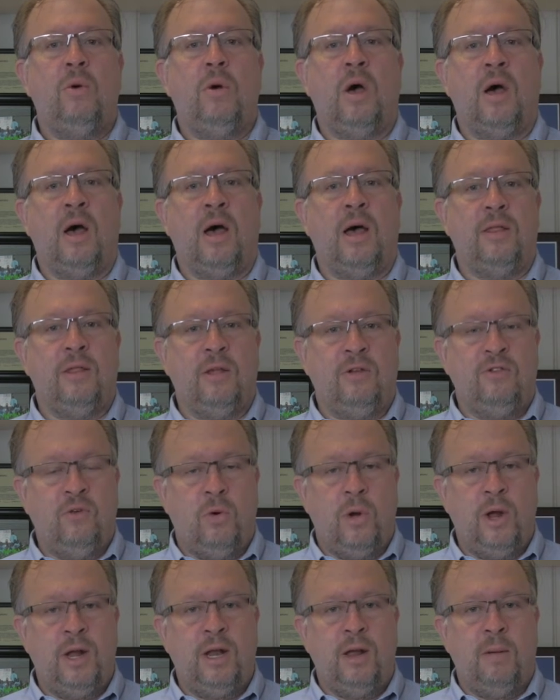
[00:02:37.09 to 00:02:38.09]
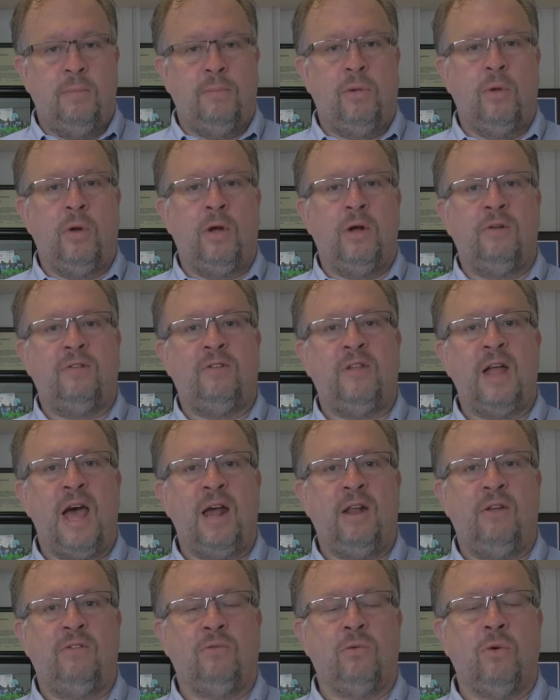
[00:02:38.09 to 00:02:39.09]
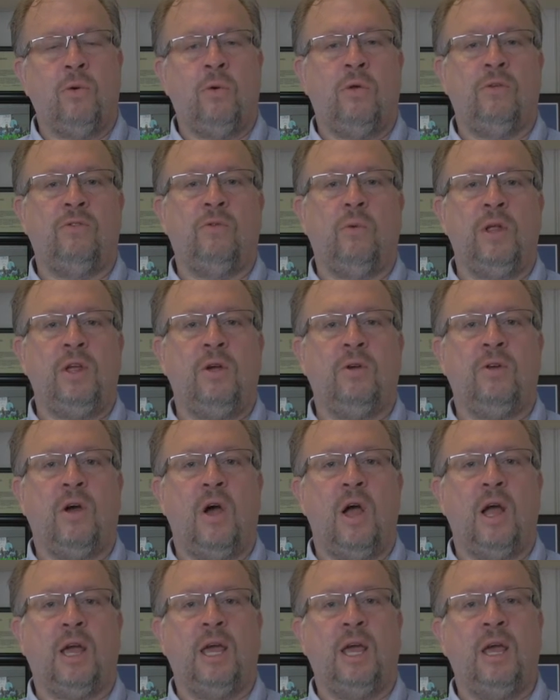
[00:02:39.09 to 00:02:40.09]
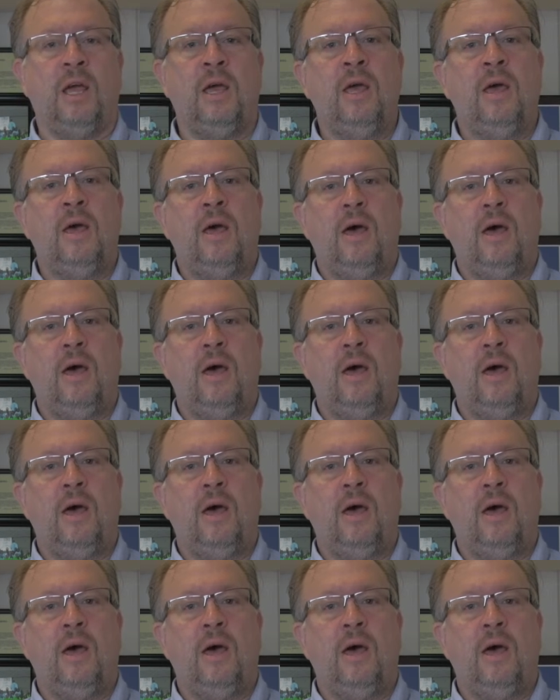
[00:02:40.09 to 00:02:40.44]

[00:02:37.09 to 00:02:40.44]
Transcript: the joint employer status rules when you're talking